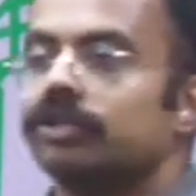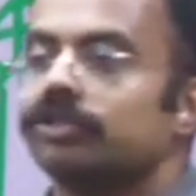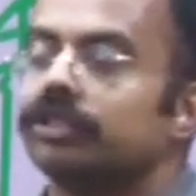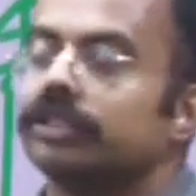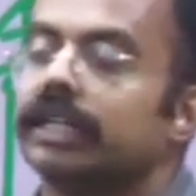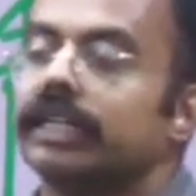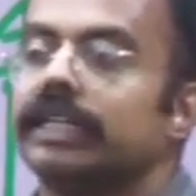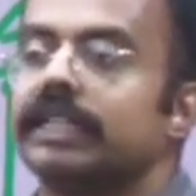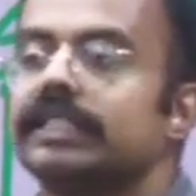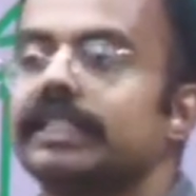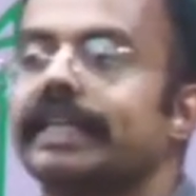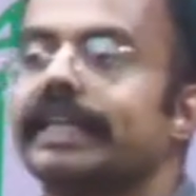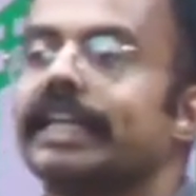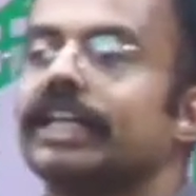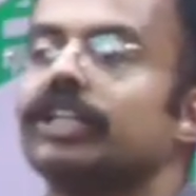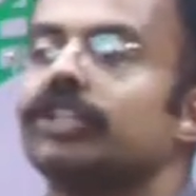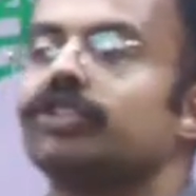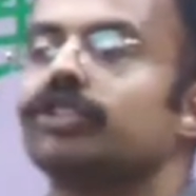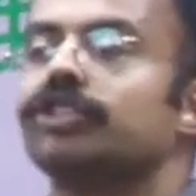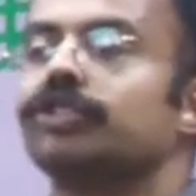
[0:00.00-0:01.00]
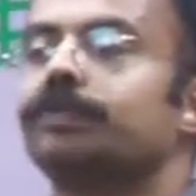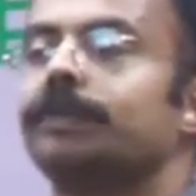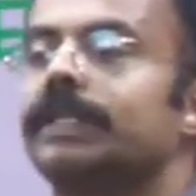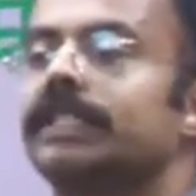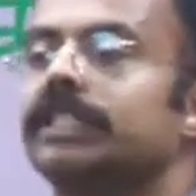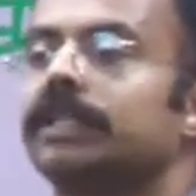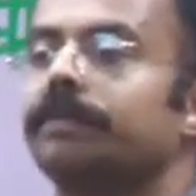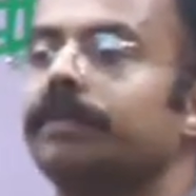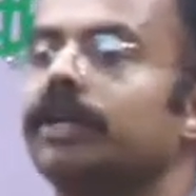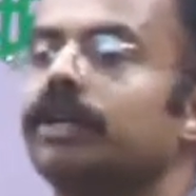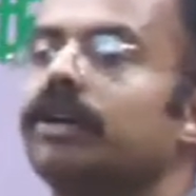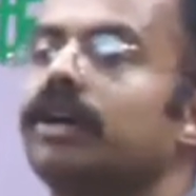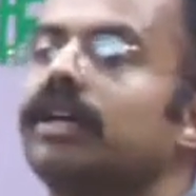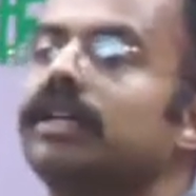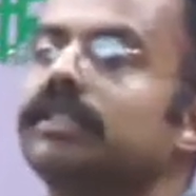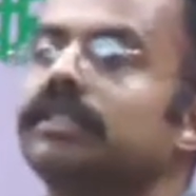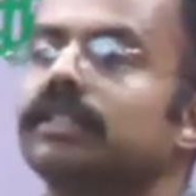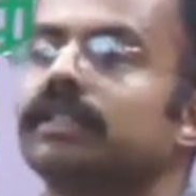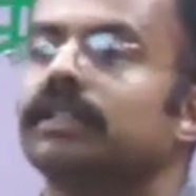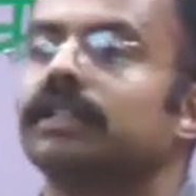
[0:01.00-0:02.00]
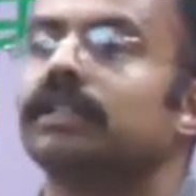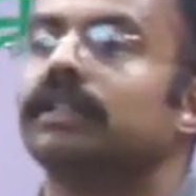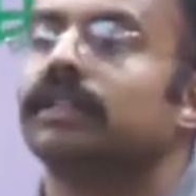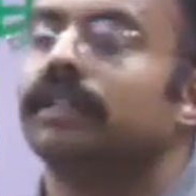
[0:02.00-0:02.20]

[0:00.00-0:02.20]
So that is a keystone species because